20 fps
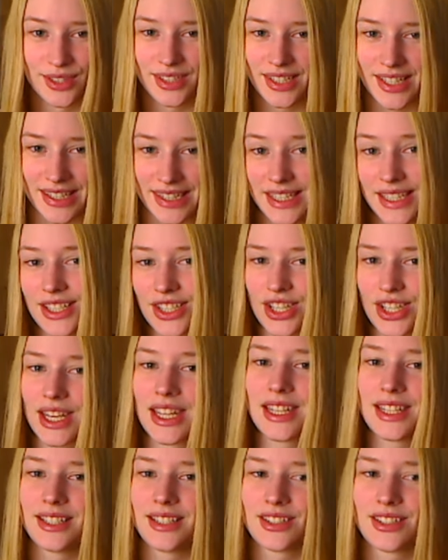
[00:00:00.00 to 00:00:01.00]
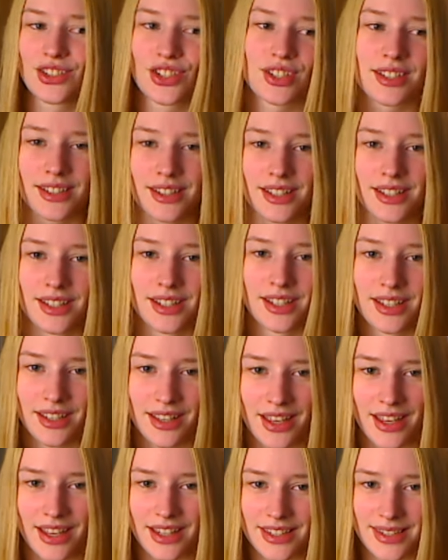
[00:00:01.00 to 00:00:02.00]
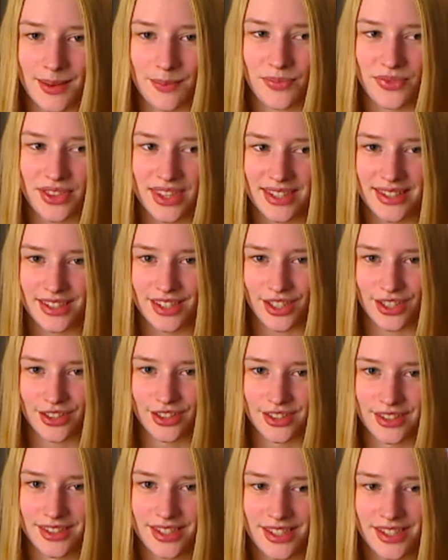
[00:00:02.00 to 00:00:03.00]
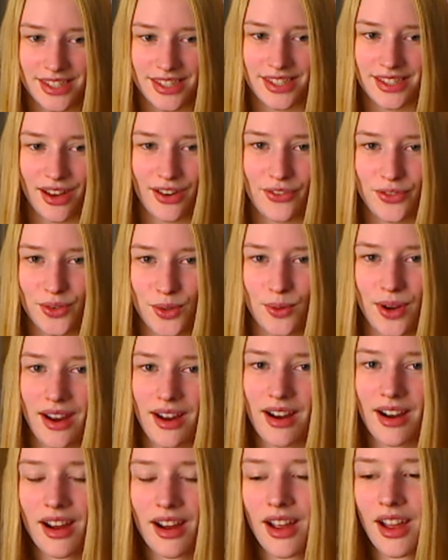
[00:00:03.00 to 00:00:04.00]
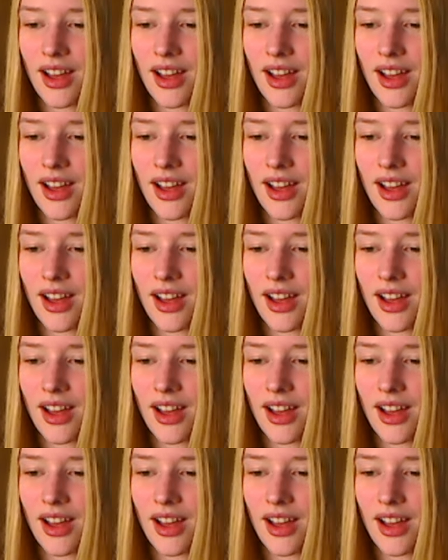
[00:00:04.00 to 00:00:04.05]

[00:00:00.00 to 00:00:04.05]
Nothing changed except the darn software.